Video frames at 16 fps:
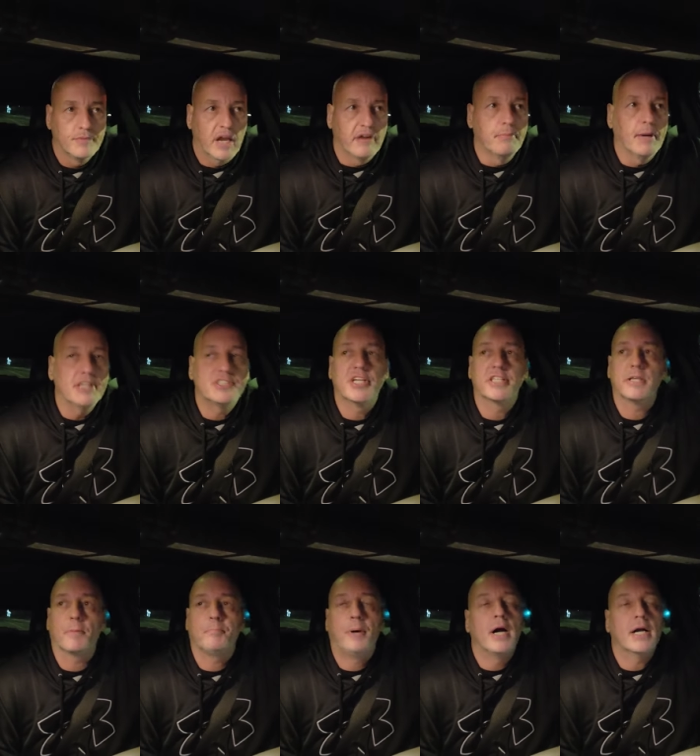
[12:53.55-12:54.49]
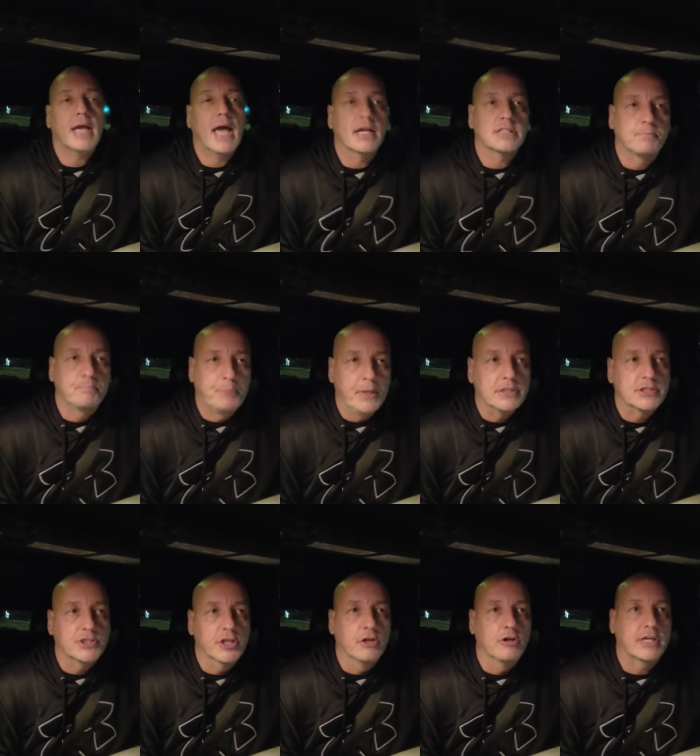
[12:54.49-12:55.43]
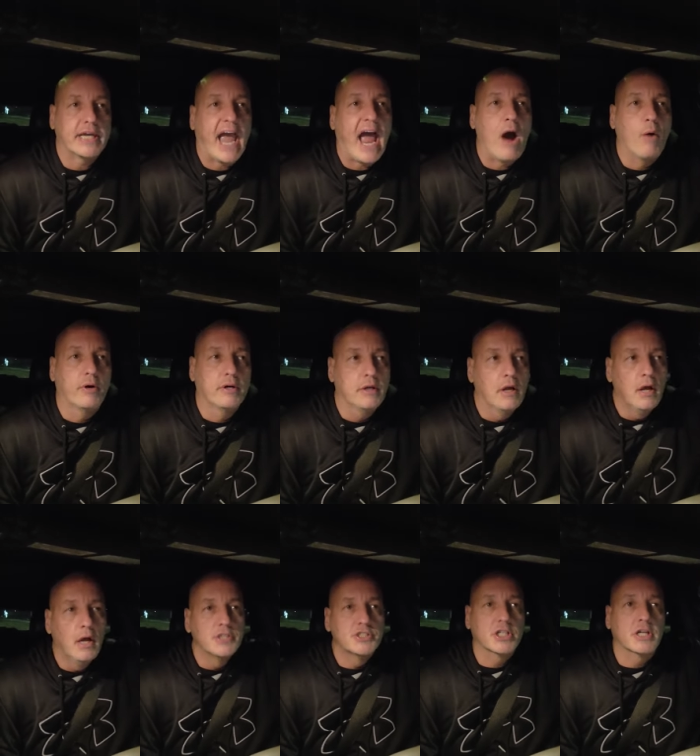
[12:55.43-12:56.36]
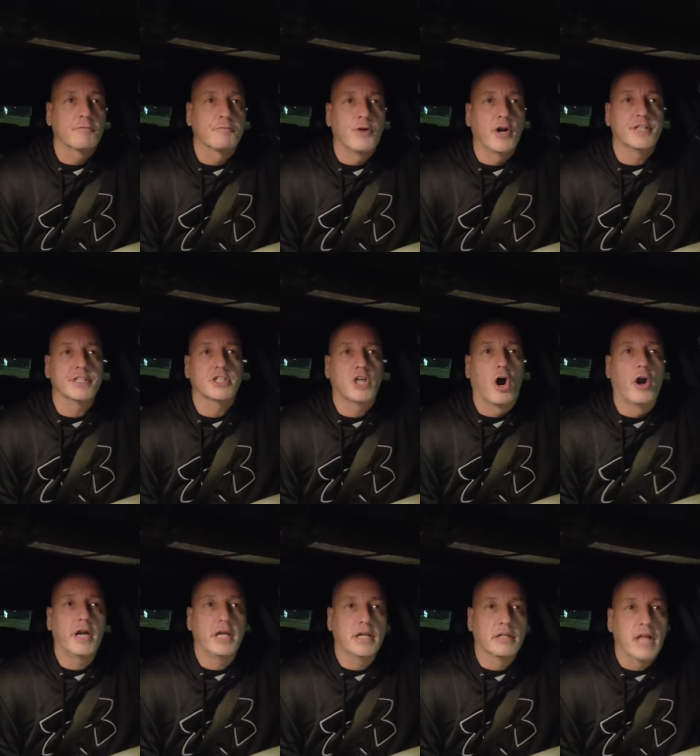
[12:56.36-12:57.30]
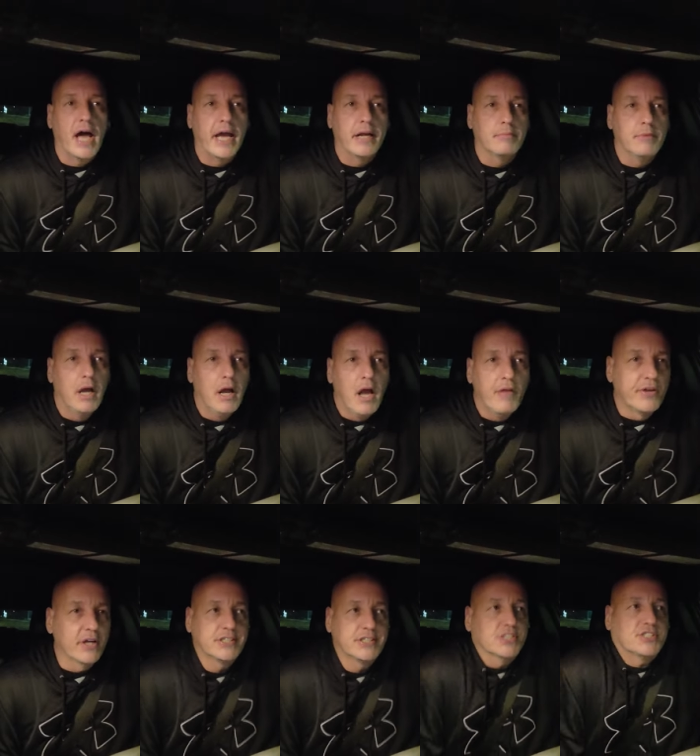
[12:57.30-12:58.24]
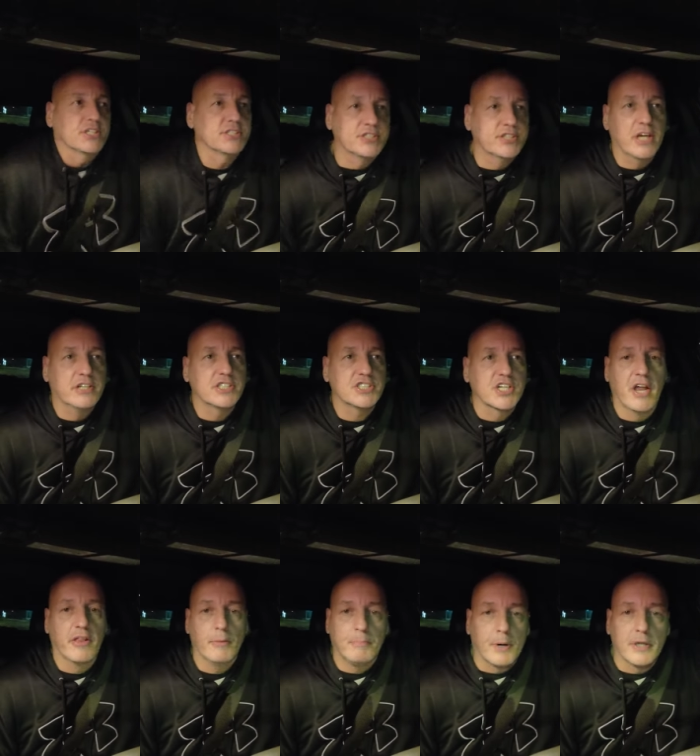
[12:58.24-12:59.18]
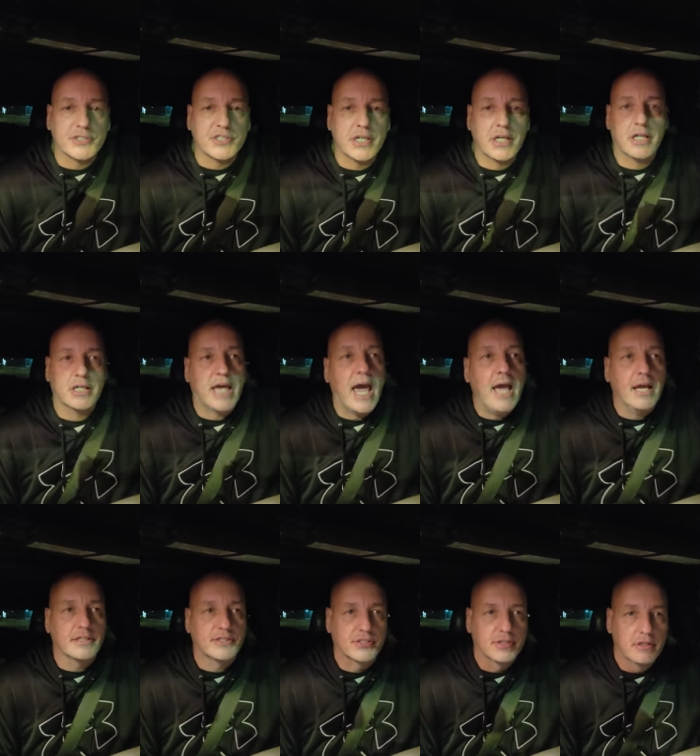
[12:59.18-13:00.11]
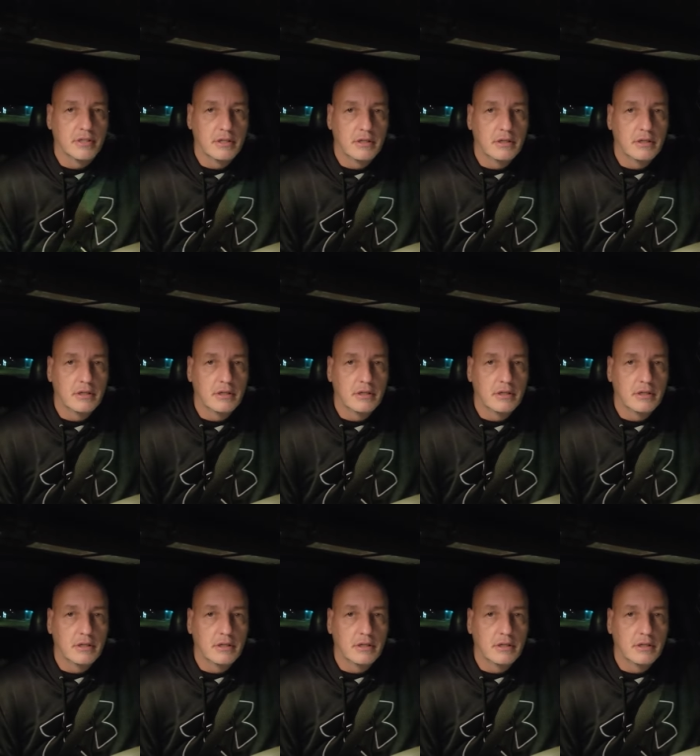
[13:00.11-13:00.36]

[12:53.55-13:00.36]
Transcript: Everybody's such a punk ass bitch little coward to confront a guardian ad litem. They're just a, they're just another person in the case.